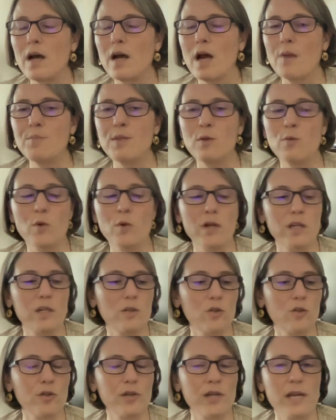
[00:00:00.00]
I mean, what
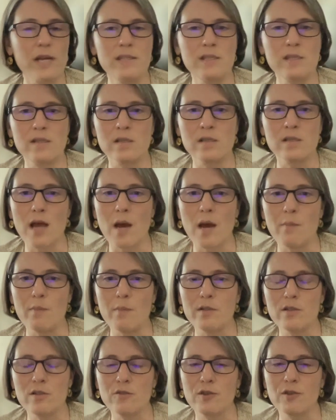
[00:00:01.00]
it creates is an
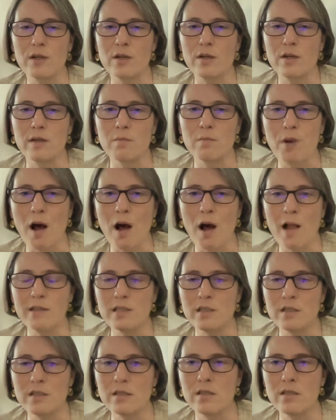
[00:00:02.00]
atmosphere in
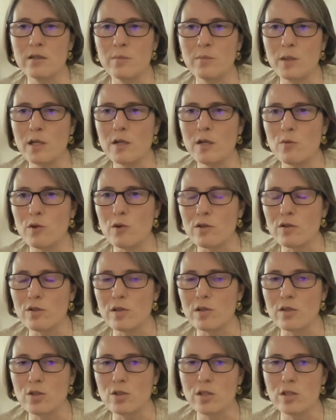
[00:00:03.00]
politics and in the media where
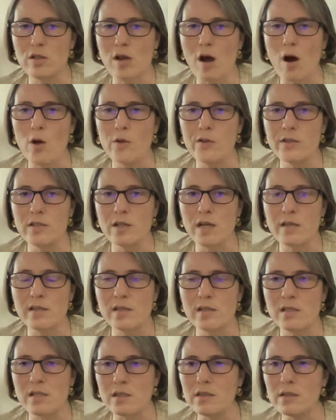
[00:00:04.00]
there's just all this
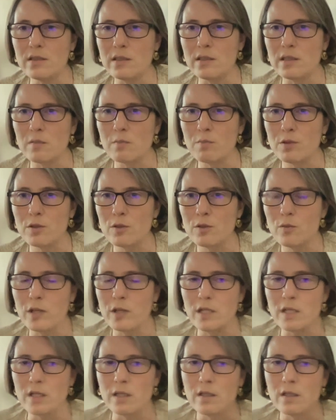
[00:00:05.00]
hostility
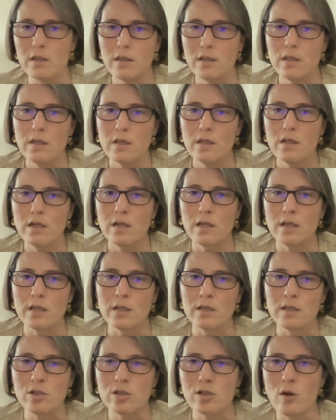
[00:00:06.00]
between
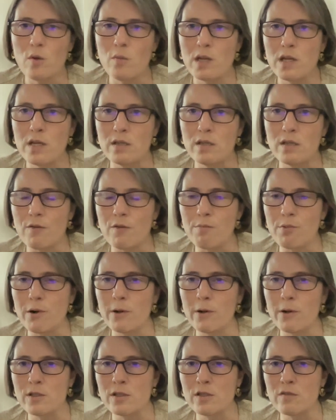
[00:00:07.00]
so many different
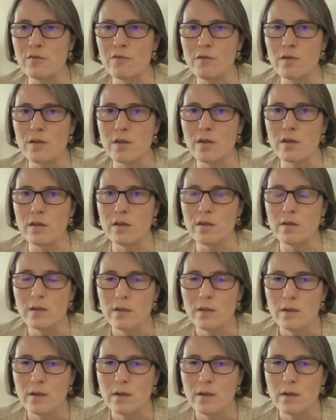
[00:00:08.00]
parts of the